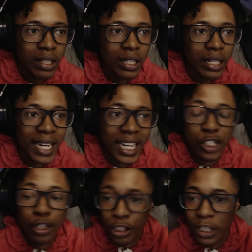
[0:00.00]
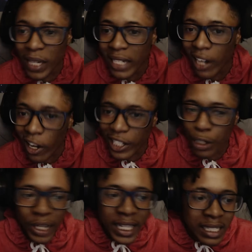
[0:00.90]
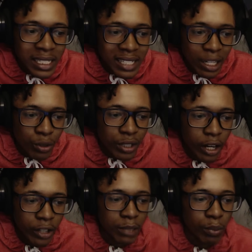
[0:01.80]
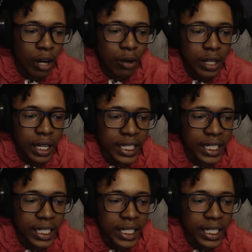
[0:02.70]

Niggas used to be dirty. You niggas is still dirty, bro.